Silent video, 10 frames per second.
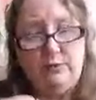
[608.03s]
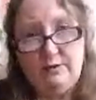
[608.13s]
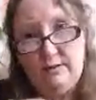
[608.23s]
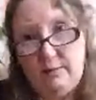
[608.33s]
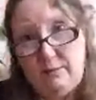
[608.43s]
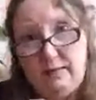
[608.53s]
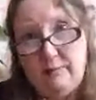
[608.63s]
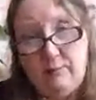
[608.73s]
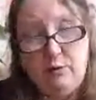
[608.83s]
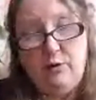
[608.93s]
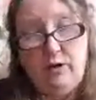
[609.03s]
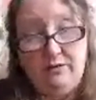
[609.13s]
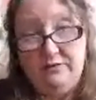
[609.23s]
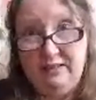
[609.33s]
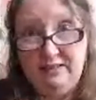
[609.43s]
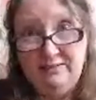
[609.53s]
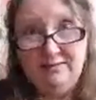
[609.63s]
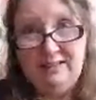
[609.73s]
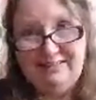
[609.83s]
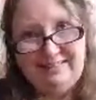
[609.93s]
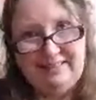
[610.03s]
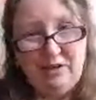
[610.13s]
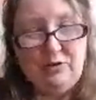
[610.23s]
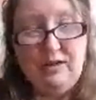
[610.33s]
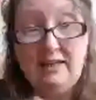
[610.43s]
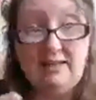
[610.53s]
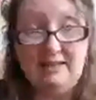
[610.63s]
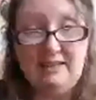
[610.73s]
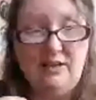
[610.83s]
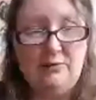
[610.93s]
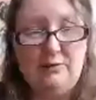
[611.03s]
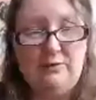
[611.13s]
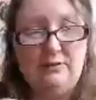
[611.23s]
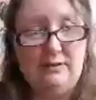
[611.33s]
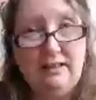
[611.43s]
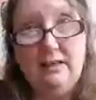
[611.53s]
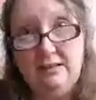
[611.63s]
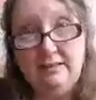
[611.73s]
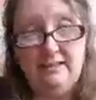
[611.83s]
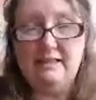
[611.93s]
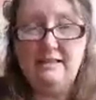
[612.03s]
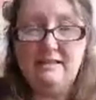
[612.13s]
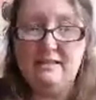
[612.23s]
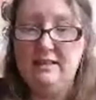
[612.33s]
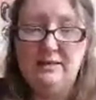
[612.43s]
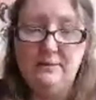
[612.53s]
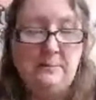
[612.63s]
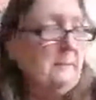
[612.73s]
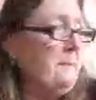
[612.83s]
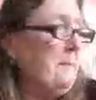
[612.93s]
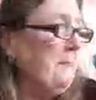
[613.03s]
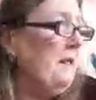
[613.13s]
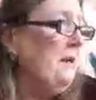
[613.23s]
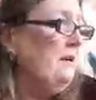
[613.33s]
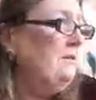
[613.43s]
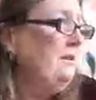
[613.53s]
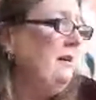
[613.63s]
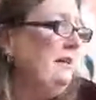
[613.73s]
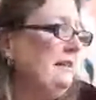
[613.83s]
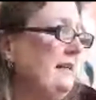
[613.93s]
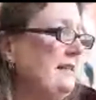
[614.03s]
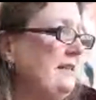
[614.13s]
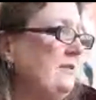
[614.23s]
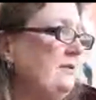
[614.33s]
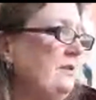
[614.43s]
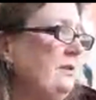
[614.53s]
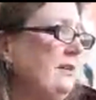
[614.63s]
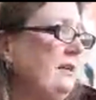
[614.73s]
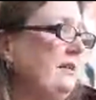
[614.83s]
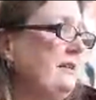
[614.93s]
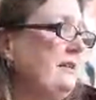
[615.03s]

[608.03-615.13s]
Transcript: more, hopefully, on a healing level, at least. Right, let's have a look at